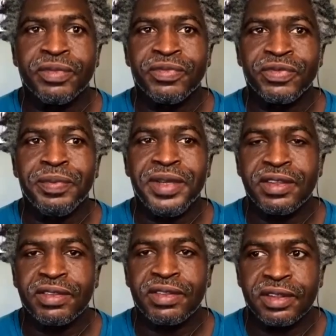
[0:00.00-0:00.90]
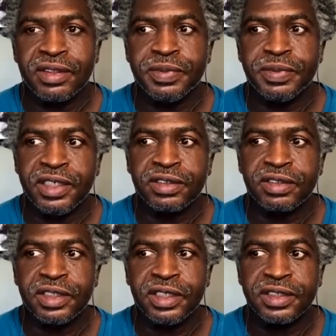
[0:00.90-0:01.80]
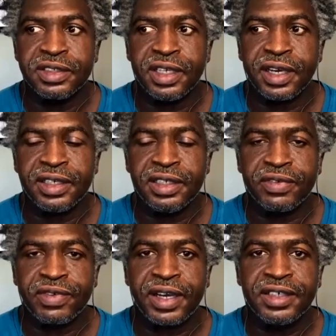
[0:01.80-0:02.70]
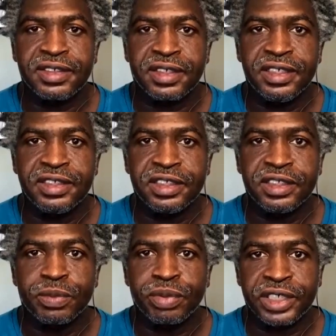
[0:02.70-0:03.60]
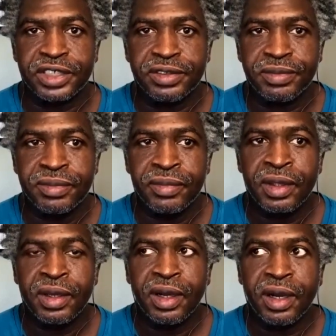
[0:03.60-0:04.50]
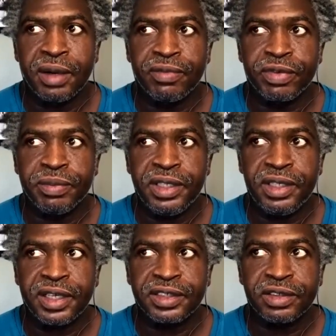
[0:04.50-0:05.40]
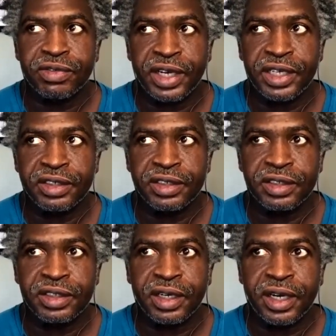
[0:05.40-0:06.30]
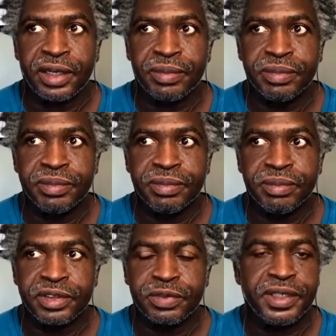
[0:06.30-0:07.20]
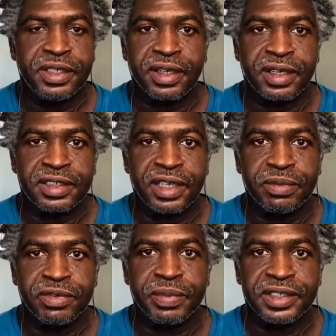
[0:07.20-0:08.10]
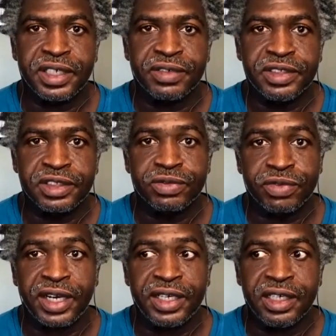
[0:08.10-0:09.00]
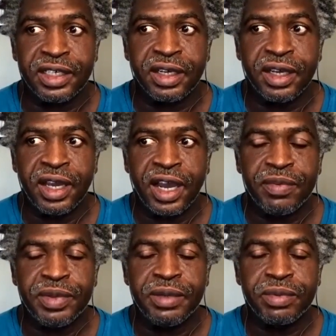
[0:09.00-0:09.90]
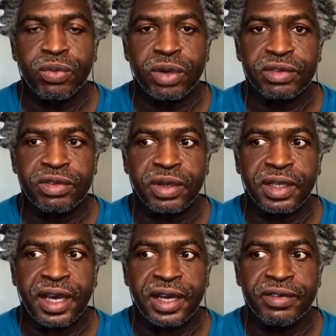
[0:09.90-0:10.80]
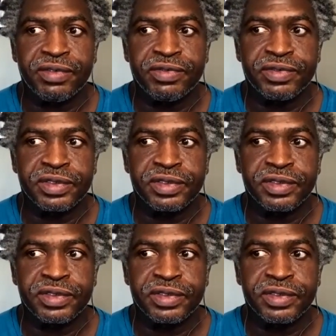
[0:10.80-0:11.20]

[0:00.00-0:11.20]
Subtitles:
For me, the thing that's been interesting is the idea of isolation and depression. For me as a writer, spending a lot of time with myself just writing, I've been able to work through a lot of